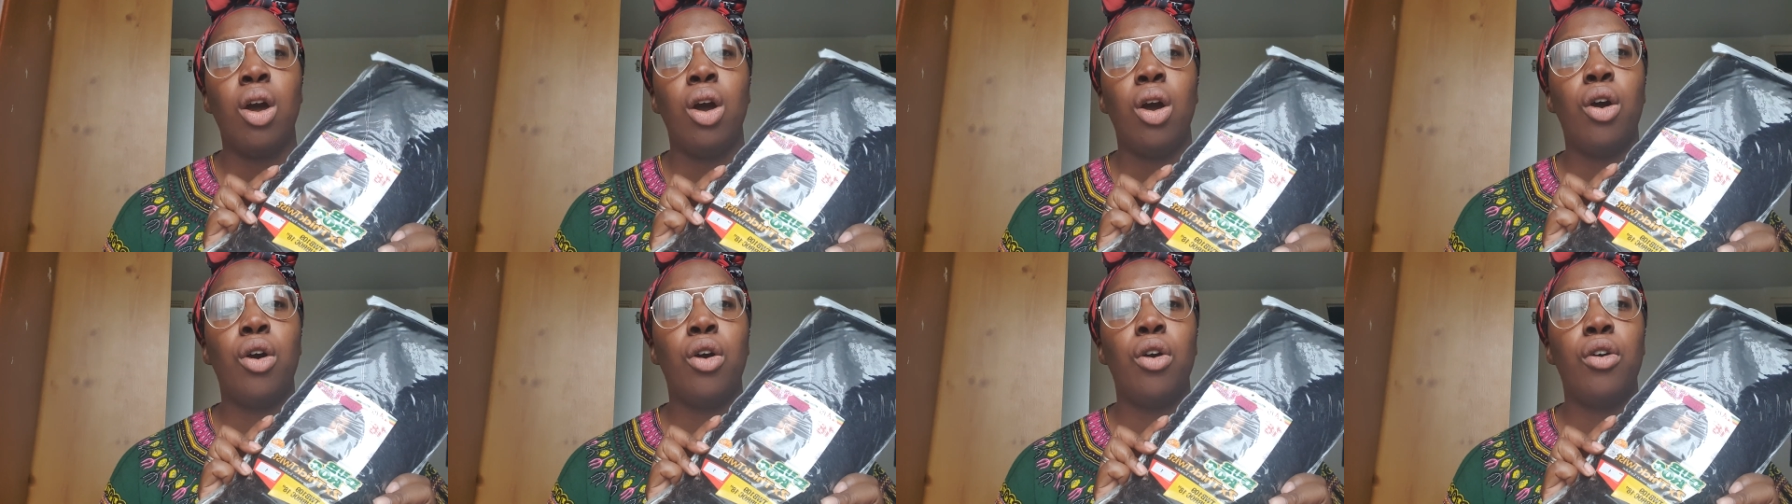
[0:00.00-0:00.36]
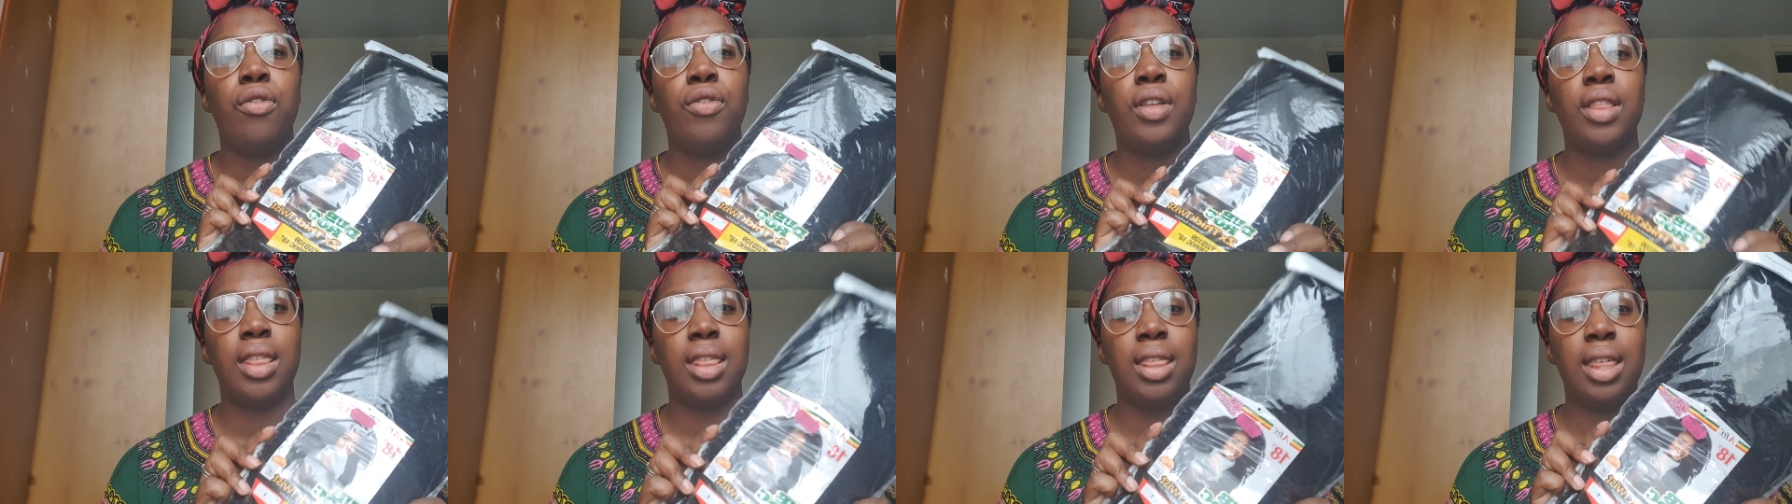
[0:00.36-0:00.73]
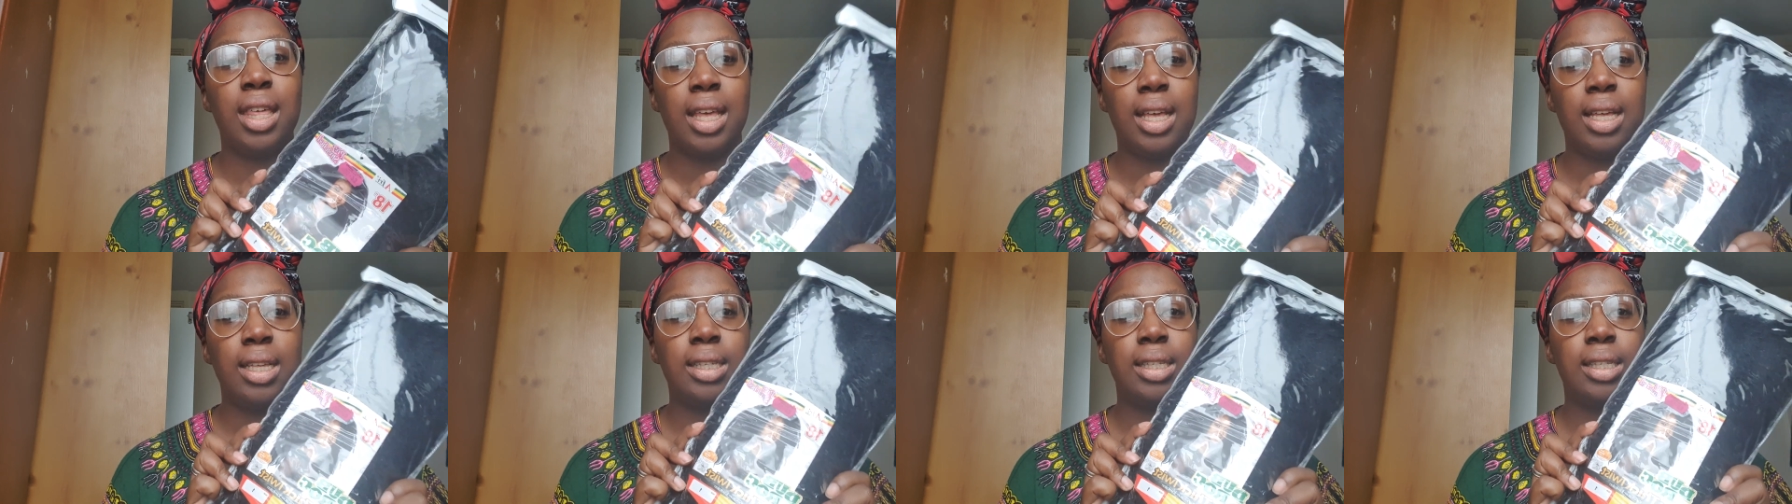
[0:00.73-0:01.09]
of
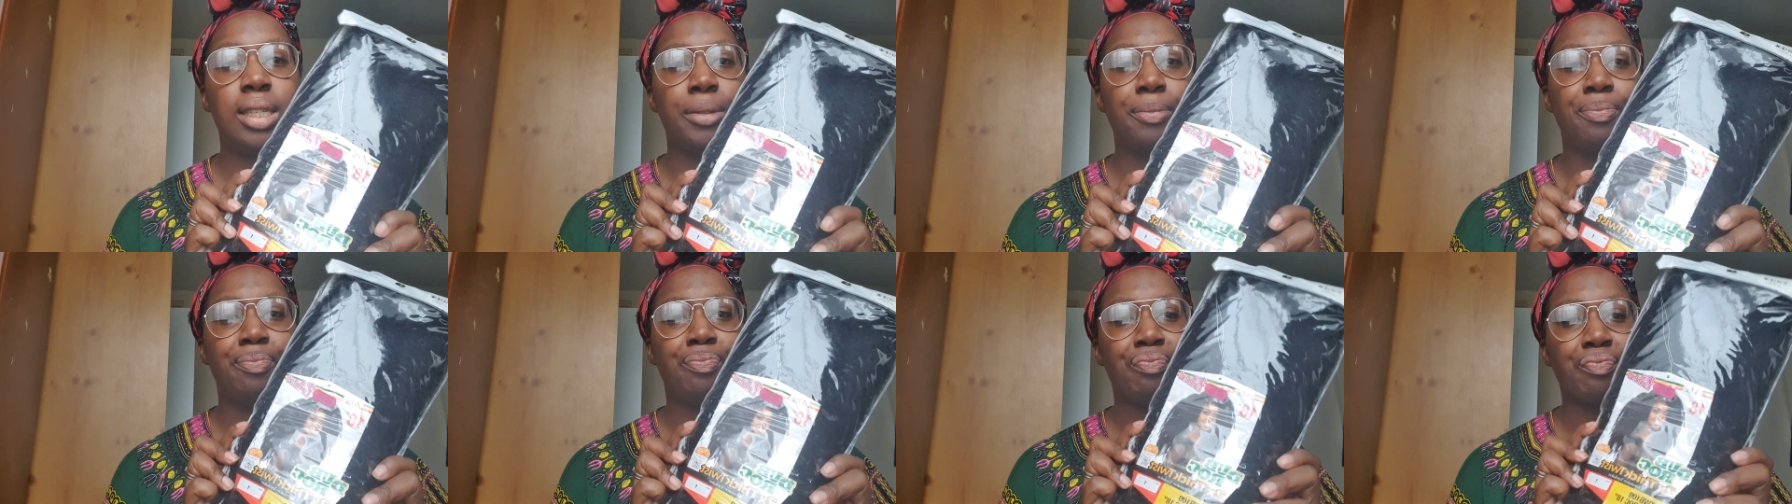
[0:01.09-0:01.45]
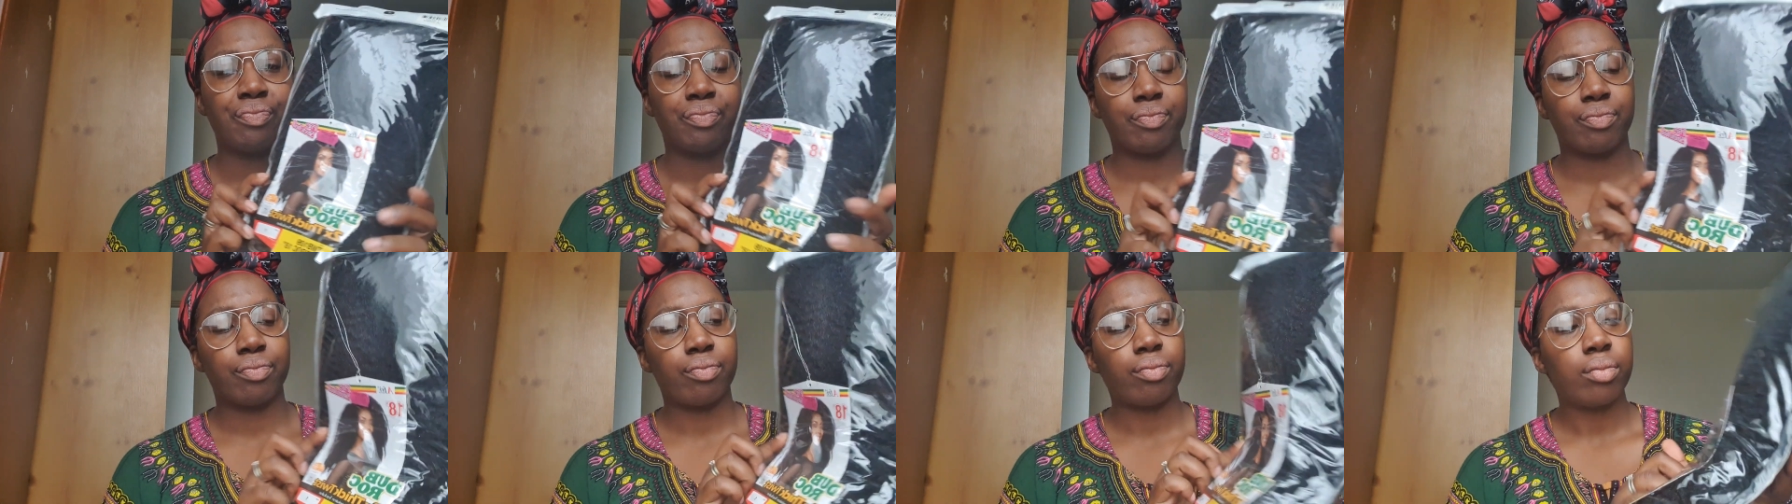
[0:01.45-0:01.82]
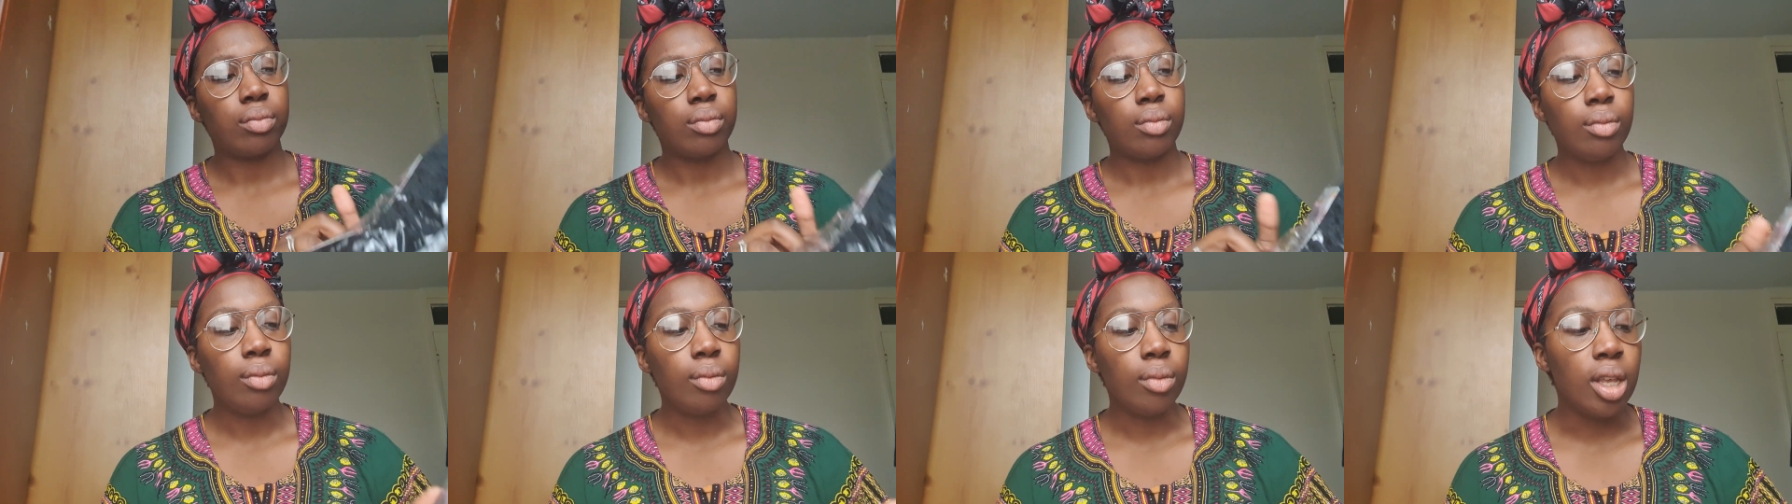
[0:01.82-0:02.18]
this
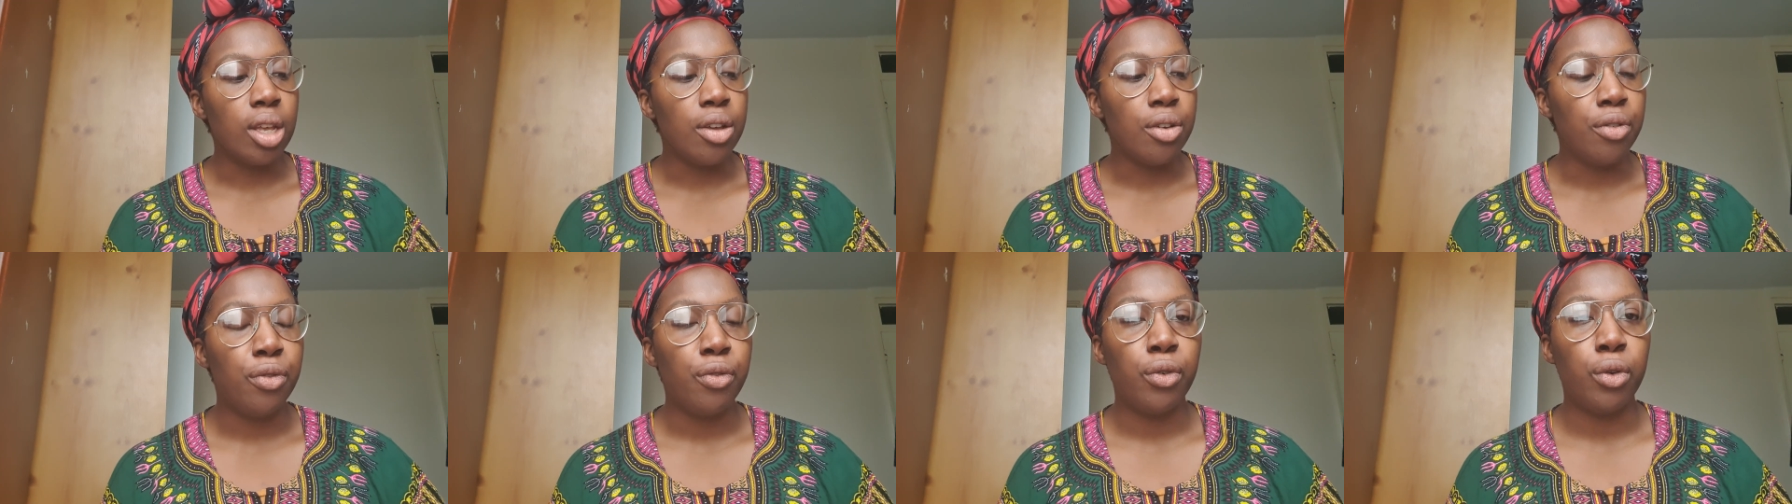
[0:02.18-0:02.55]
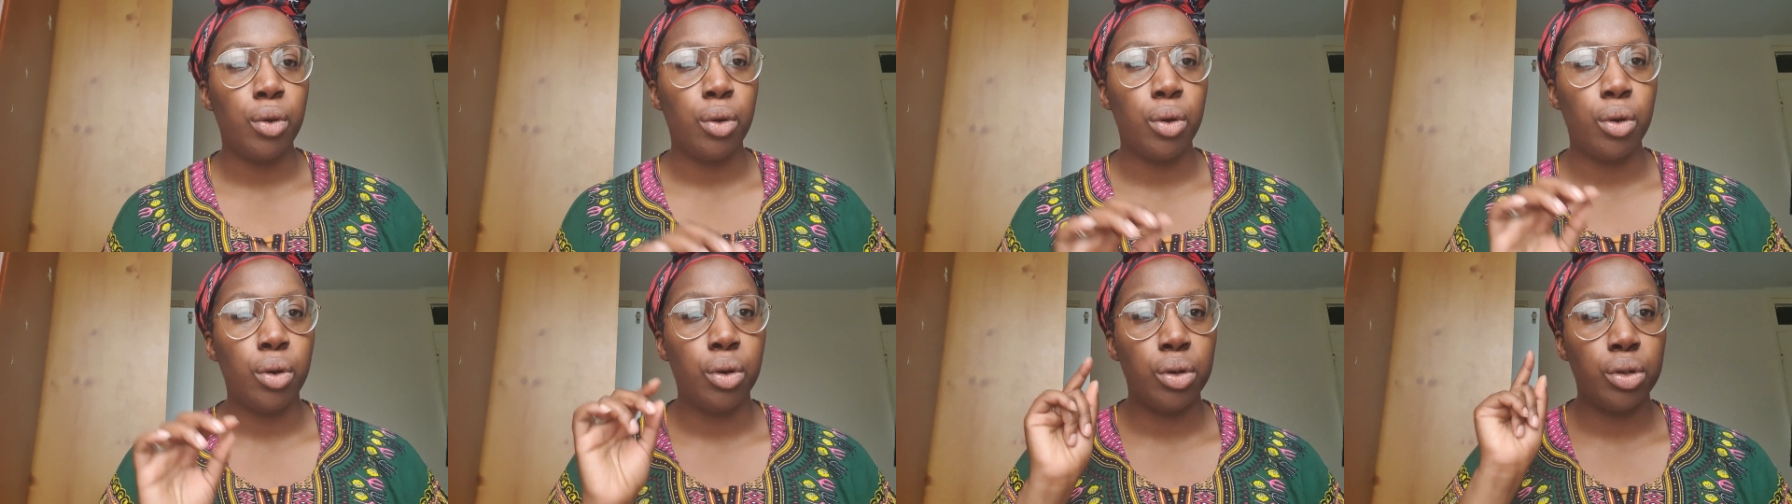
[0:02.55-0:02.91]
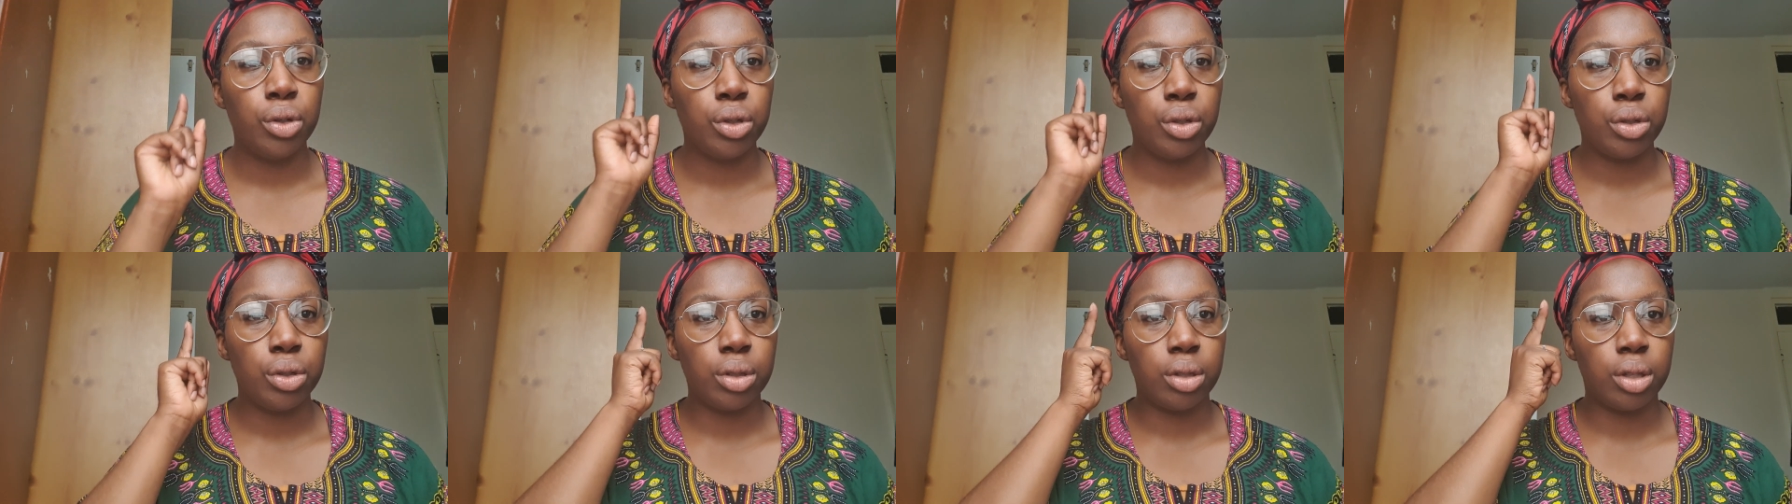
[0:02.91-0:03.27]
for
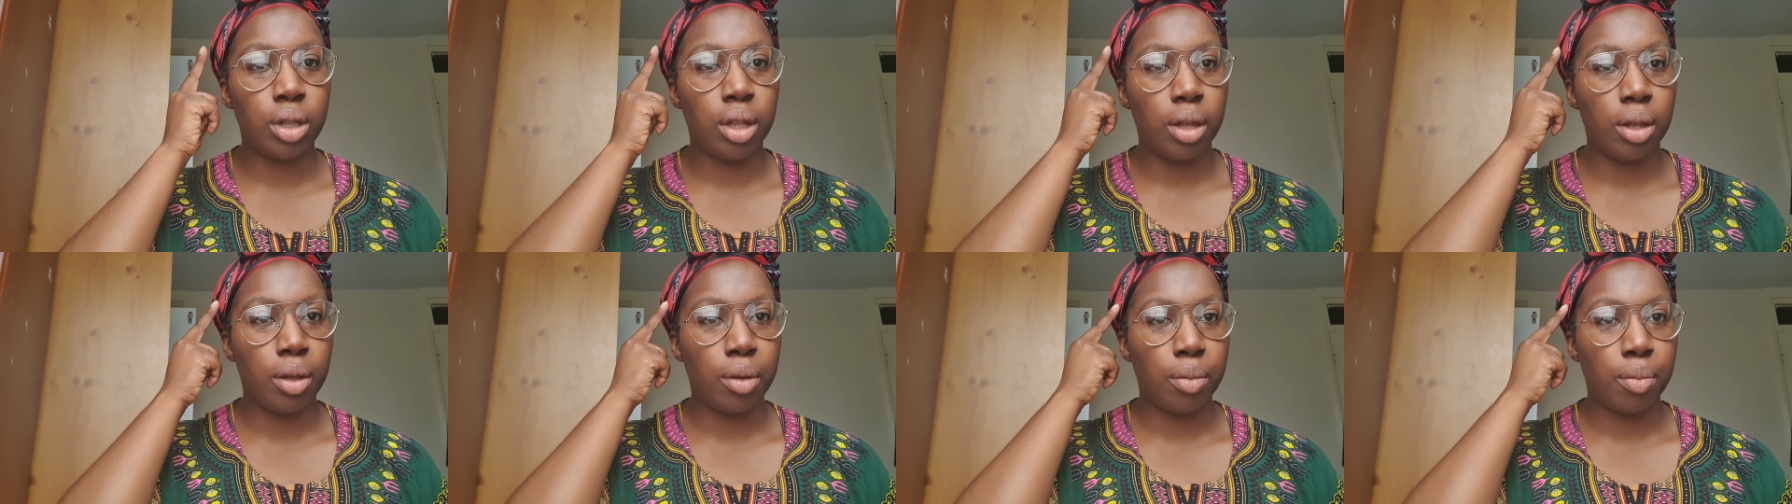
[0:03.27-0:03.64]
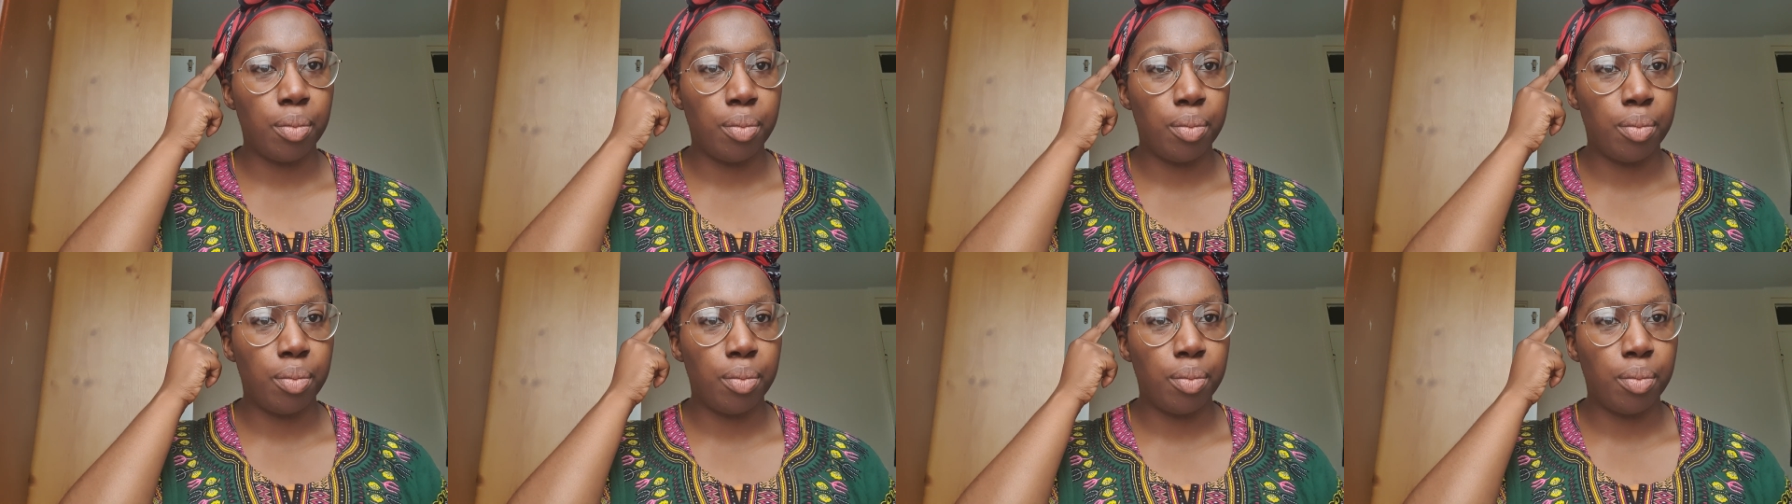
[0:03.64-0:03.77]
the